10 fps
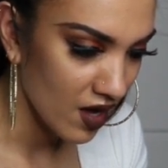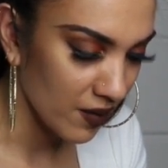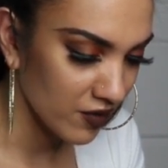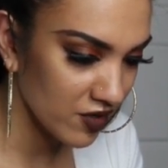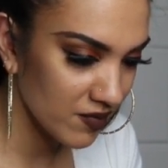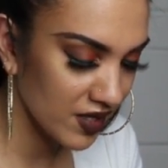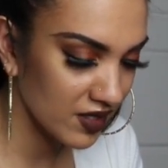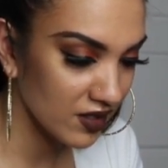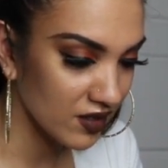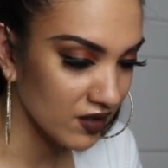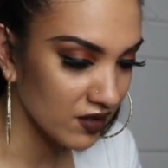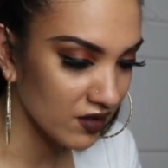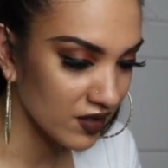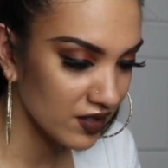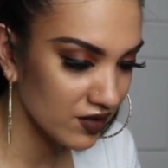I'm going to make it a
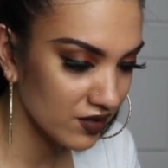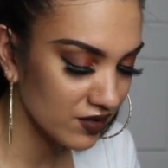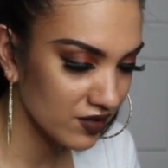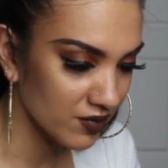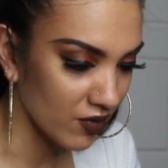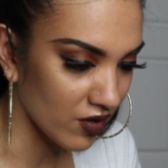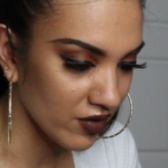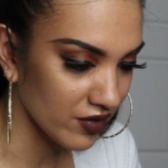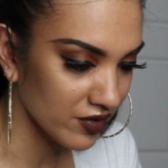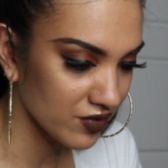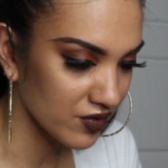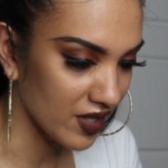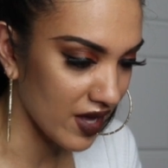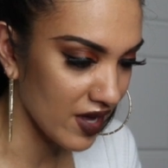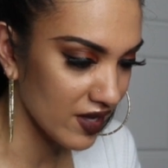little smaller so
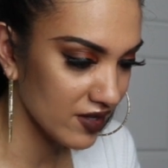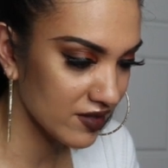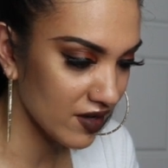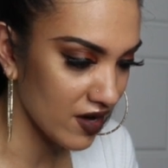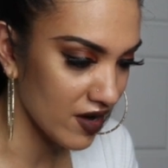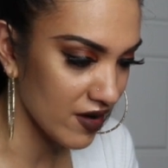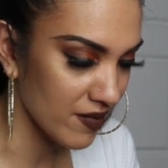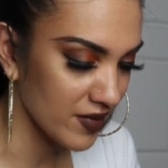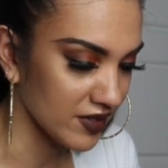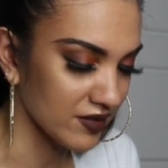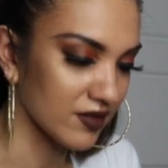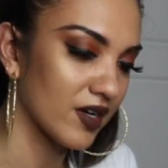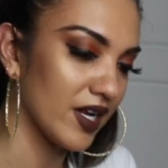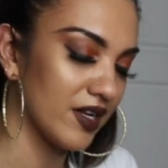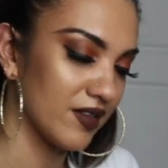that it doesn't
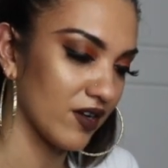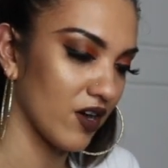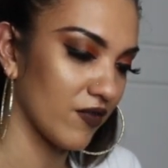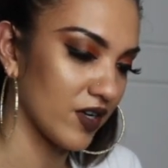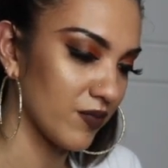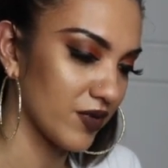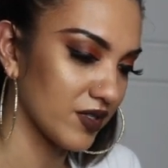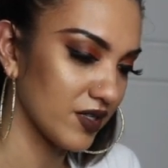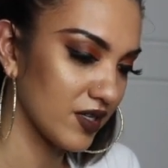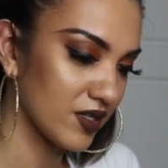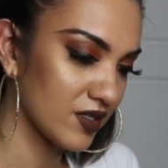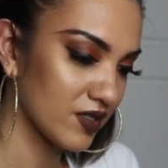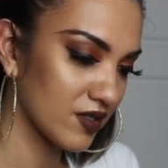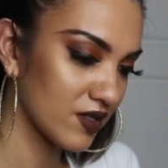cut anything off when I print it.